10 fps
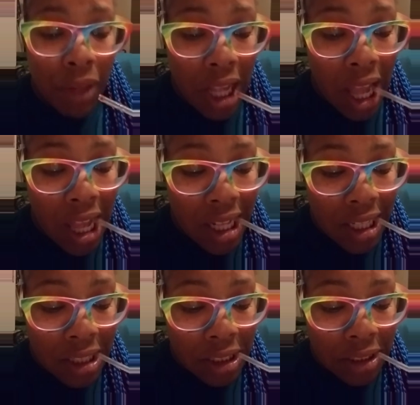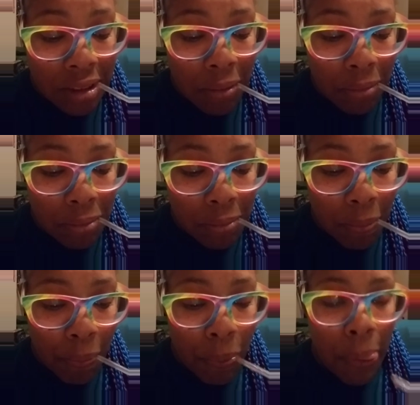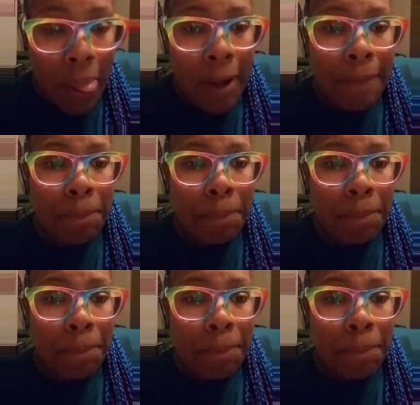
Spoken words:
(silence)